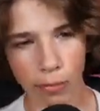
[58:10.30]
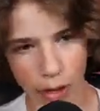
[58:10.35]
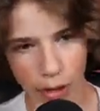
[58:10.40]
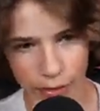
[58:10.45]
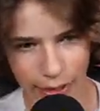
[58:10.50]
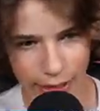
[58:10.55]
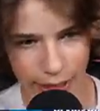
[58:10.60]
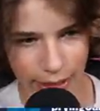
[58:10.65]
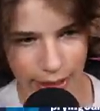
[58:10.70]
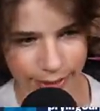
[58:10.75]

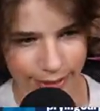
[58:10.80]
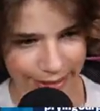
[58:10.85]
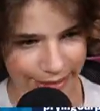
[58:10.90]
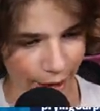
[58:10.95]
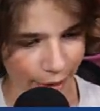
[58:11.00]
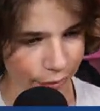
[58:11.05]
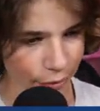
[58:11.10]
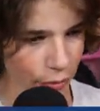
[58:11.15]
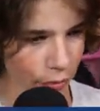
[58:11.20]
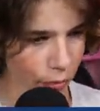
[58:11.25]
the
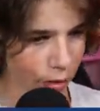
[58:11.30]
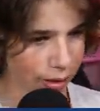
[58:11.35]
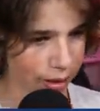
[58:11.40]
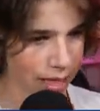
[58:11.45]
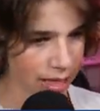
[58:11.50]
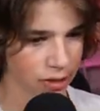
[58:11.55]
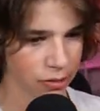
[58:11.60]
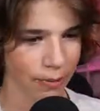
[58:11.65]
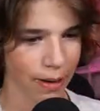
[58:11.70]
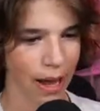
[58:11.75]
seven win
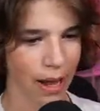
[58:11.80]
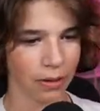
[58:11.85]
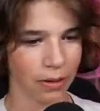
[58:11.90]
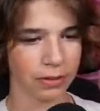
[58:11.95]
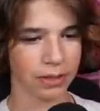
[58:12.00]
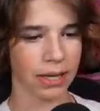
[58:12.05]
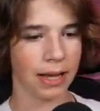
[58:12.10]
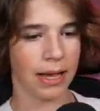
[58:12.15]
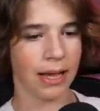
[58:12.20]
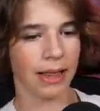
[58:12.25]
this round.
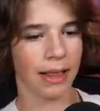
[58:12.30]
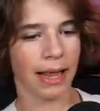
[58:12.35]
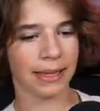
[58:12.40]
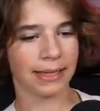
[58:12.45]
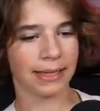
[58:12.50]
Let's head